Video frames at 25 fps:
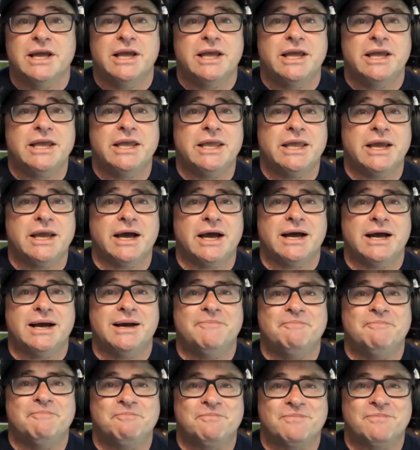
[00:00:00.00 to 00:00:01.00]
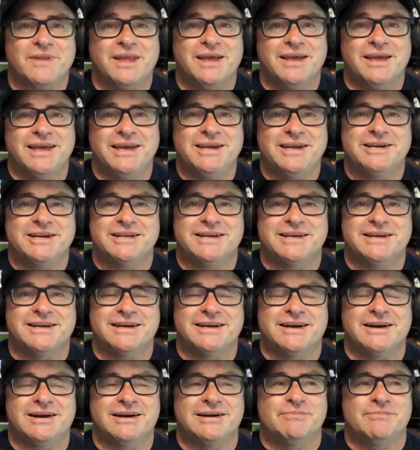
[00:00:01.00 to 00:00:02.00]
He did
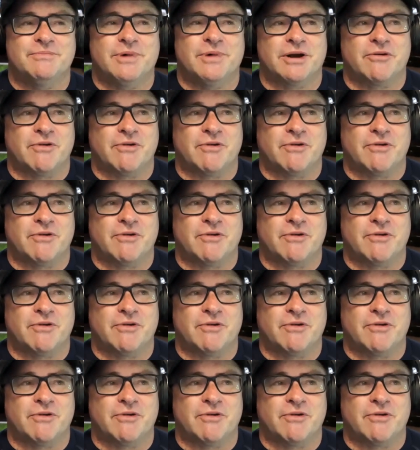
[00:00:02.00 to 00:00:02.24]
my